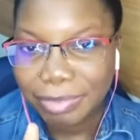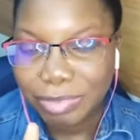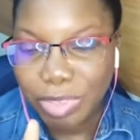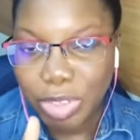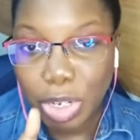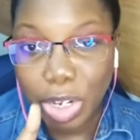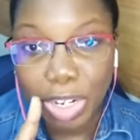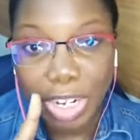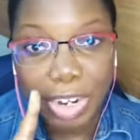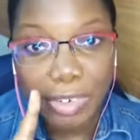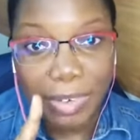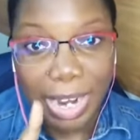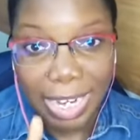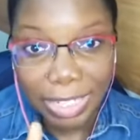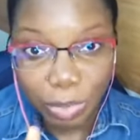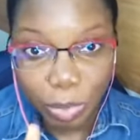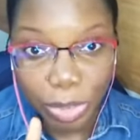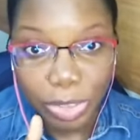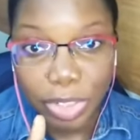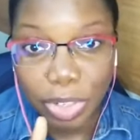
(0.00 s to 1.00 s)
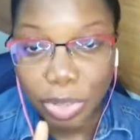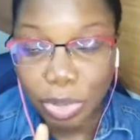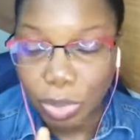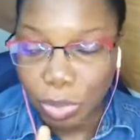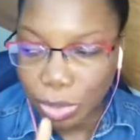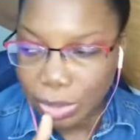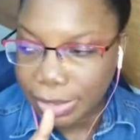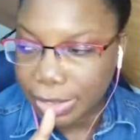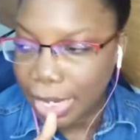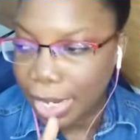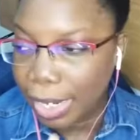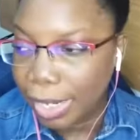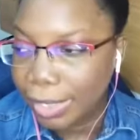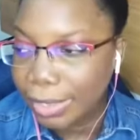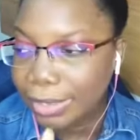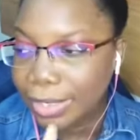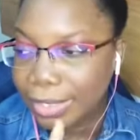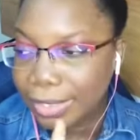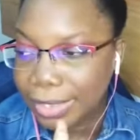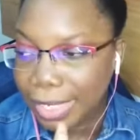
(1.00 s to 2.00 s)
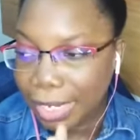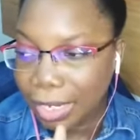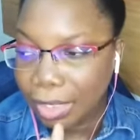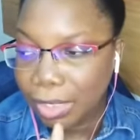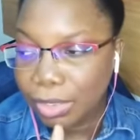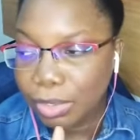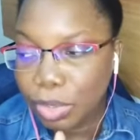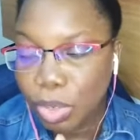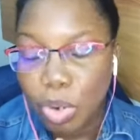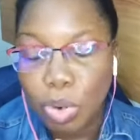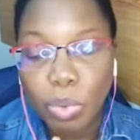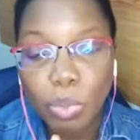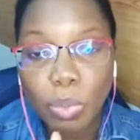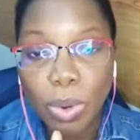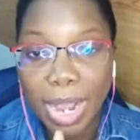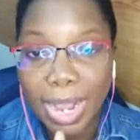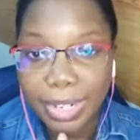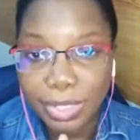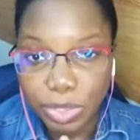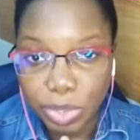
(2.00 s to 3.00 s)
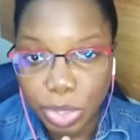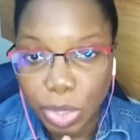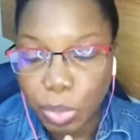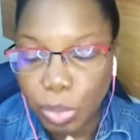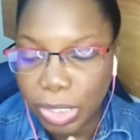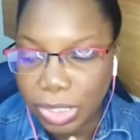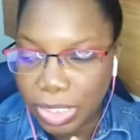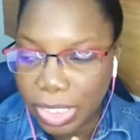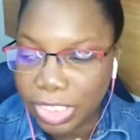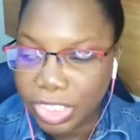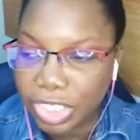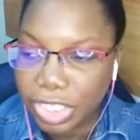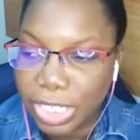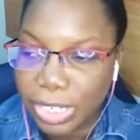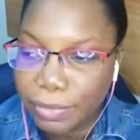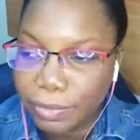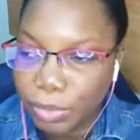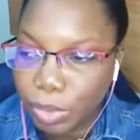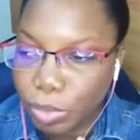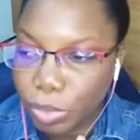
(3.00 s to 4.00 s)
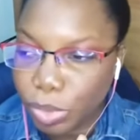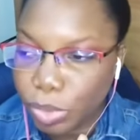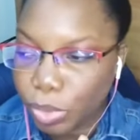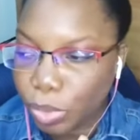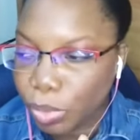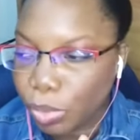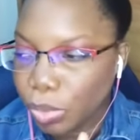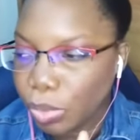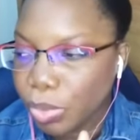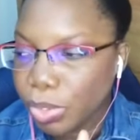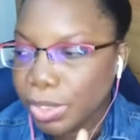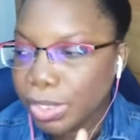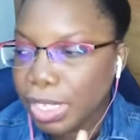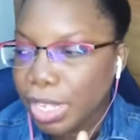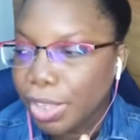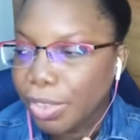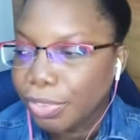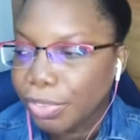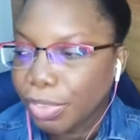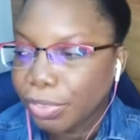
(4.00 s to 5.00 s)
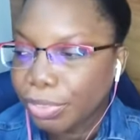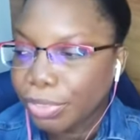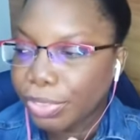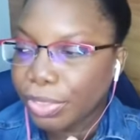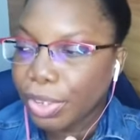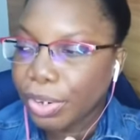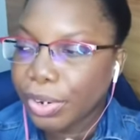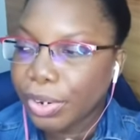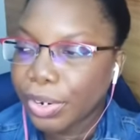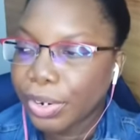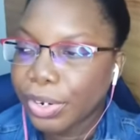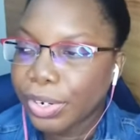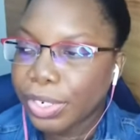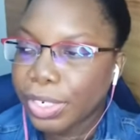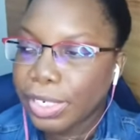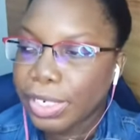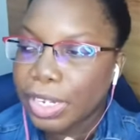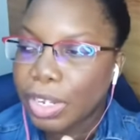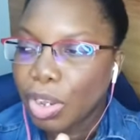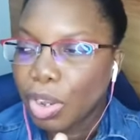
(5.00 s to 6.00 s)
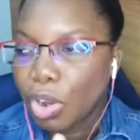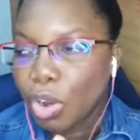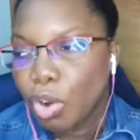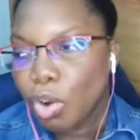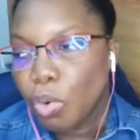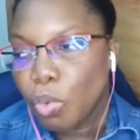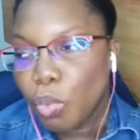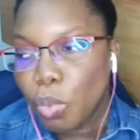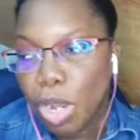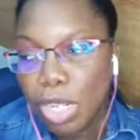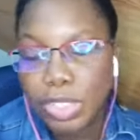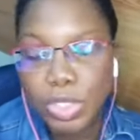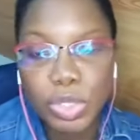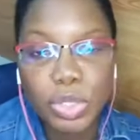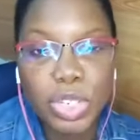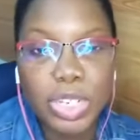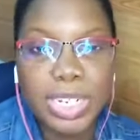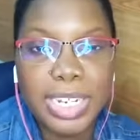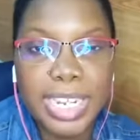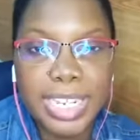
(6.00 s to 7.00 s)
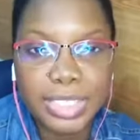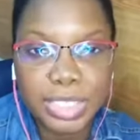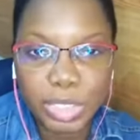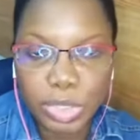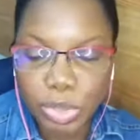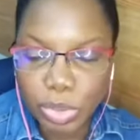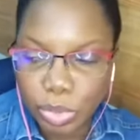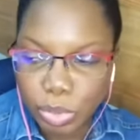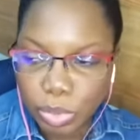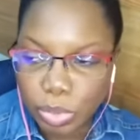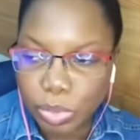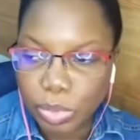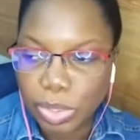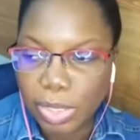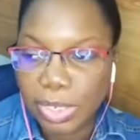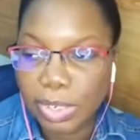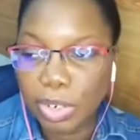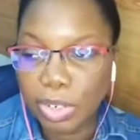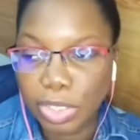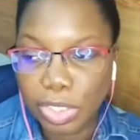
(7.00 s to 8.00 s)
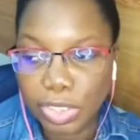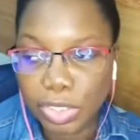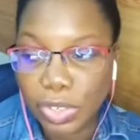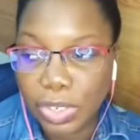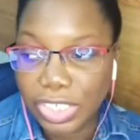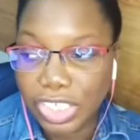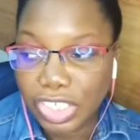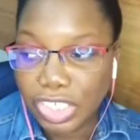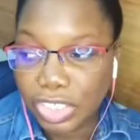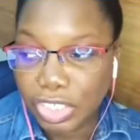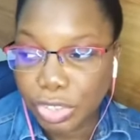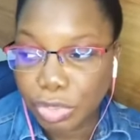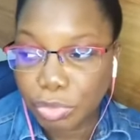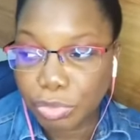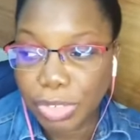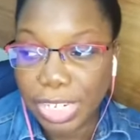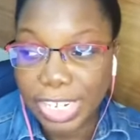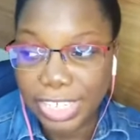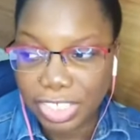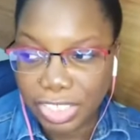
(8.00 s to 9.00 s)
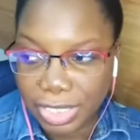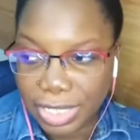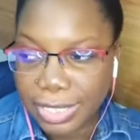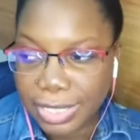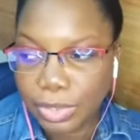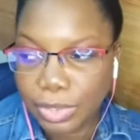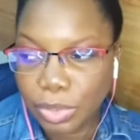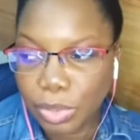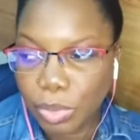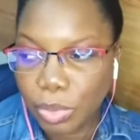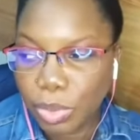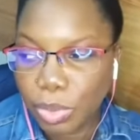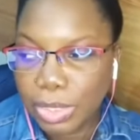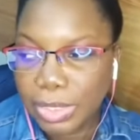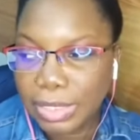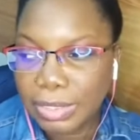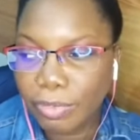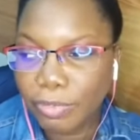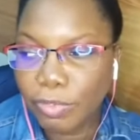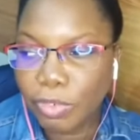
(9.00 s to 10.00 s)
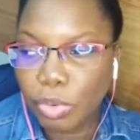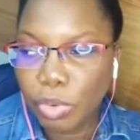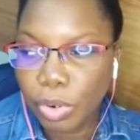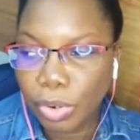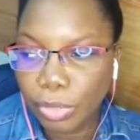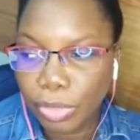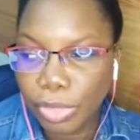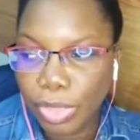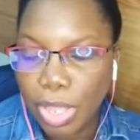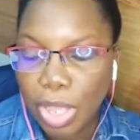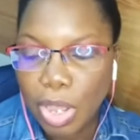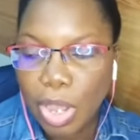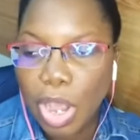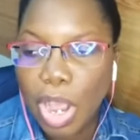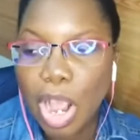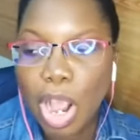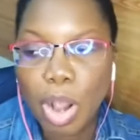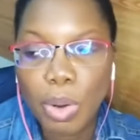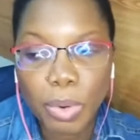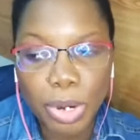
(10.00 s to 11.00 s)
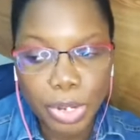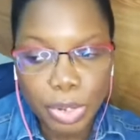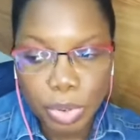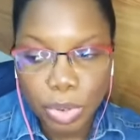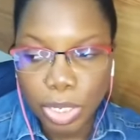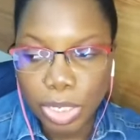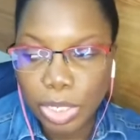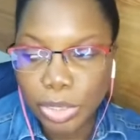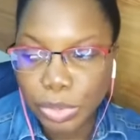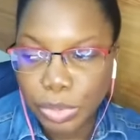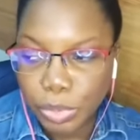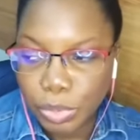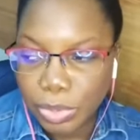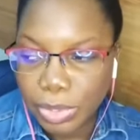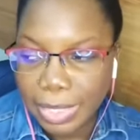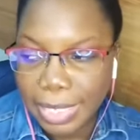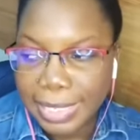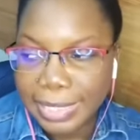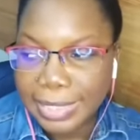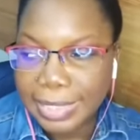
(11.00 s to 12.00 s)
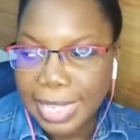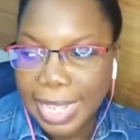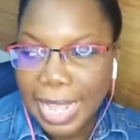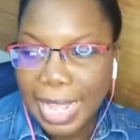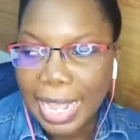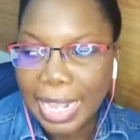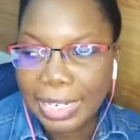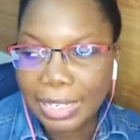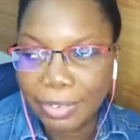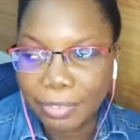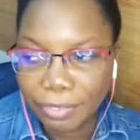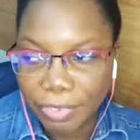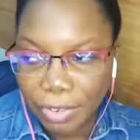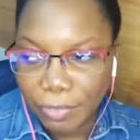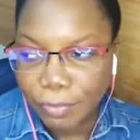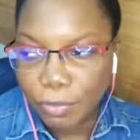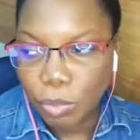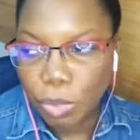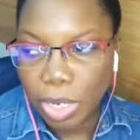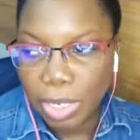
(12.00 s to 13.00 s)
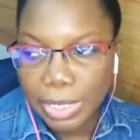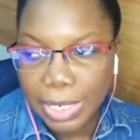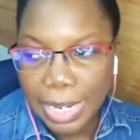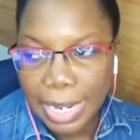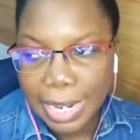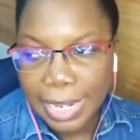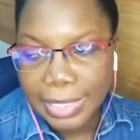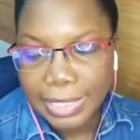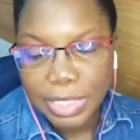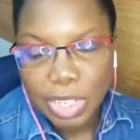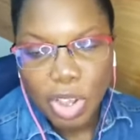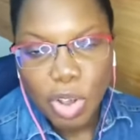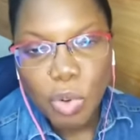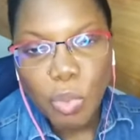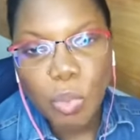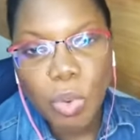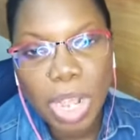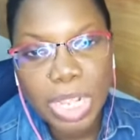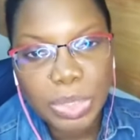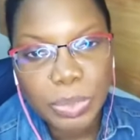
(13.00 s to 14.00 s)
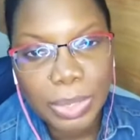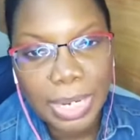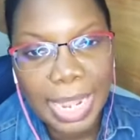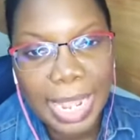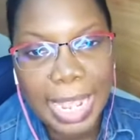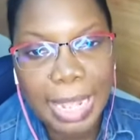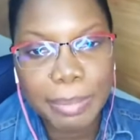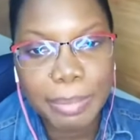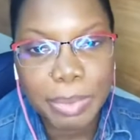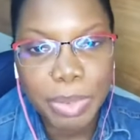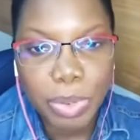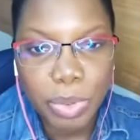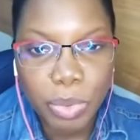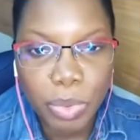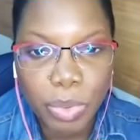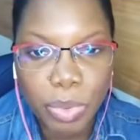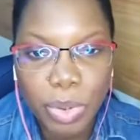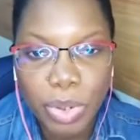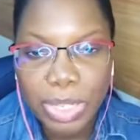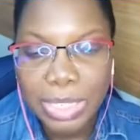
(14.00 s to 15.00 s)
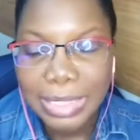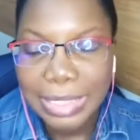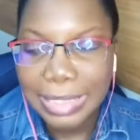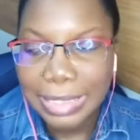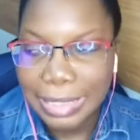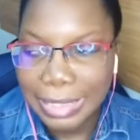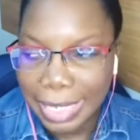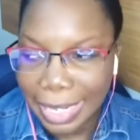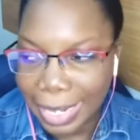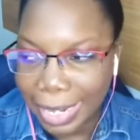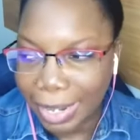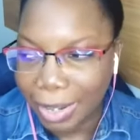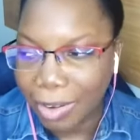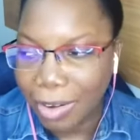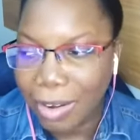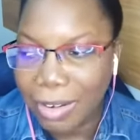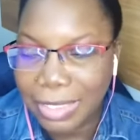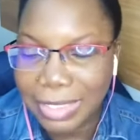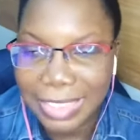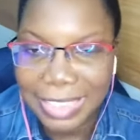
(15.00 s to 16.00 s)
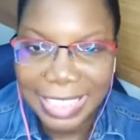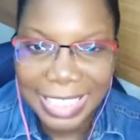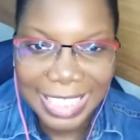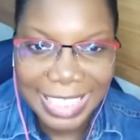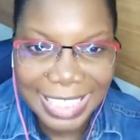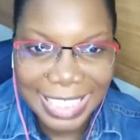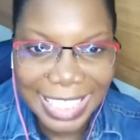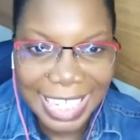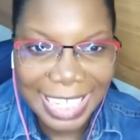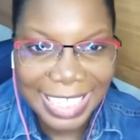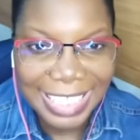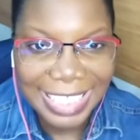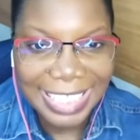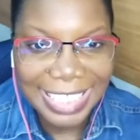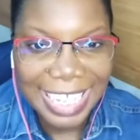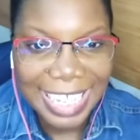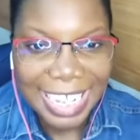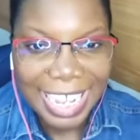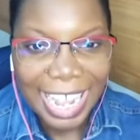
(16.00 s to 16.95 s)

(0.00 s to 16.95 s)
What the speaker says: you're going to write what your goals are. The second, why do you want to achieve those goals? The third, what do you need to do in order to reach these goals? Fourth, how are you going to do this? And the fifth one is, what will help you stay consistent?